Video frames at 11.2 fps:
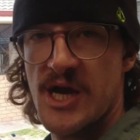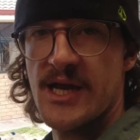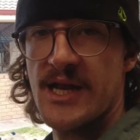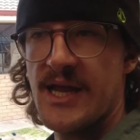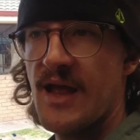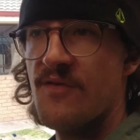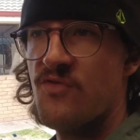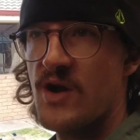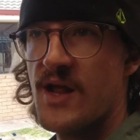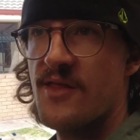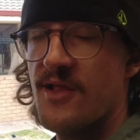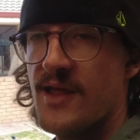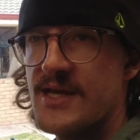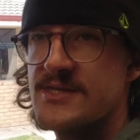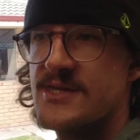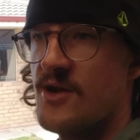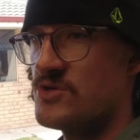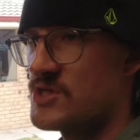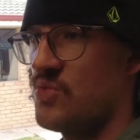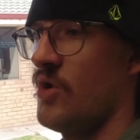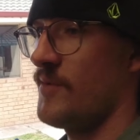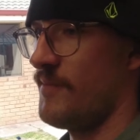check it again for any other leaks, and I'll
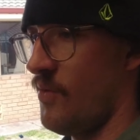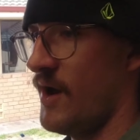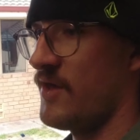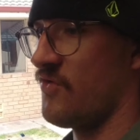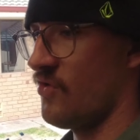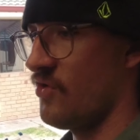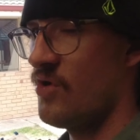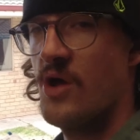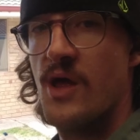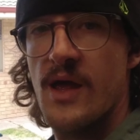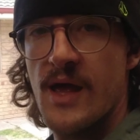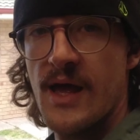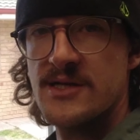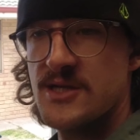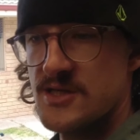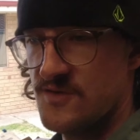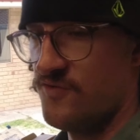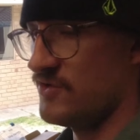just work my way through until it's